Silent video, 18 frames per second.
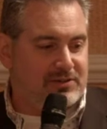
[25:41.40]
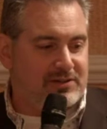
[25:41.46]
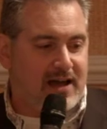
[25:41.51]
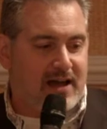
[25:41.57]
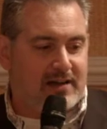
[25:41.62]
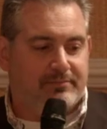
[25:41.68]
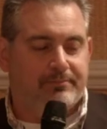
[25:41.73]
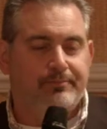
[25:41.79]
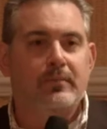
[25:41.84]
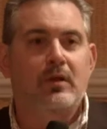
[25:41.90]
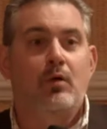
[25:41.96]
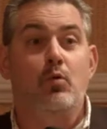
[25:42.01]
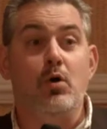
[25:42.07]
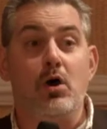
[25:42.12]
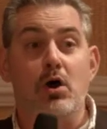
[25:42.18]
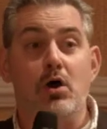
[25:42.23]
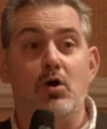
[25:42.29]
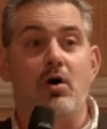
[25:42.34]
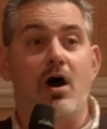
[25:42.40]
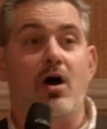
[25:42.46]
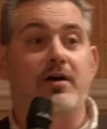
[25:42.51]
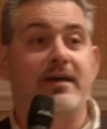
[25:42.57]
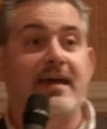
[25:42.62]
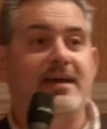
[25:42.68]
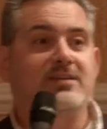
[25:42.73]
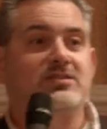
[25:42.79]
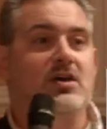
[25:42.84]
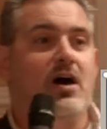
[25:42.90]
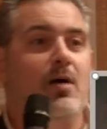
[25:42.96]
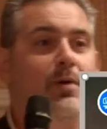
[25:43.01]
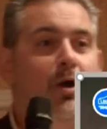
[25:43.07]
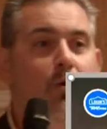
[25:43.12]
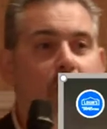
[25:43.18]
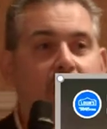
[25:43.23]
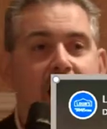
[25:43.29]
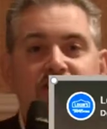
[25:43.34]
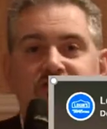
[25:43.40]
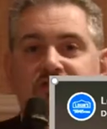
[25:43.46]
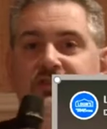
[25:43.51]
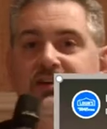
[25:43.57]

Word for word: done woo, okay, so I'm gonna watch